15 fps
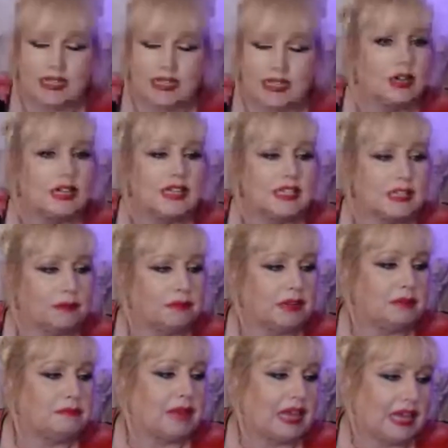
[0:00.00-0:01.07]
or
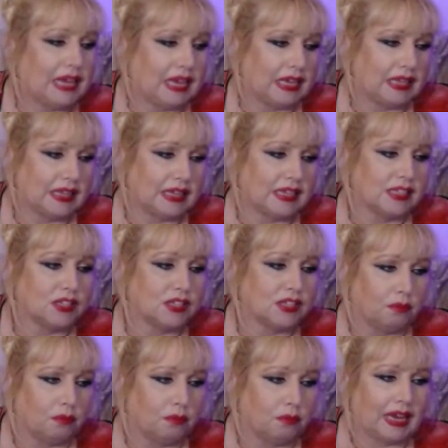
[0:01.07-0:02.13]
somebody making things
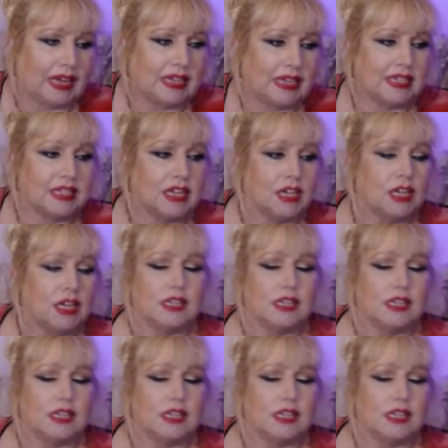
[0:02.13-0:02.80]
complicated.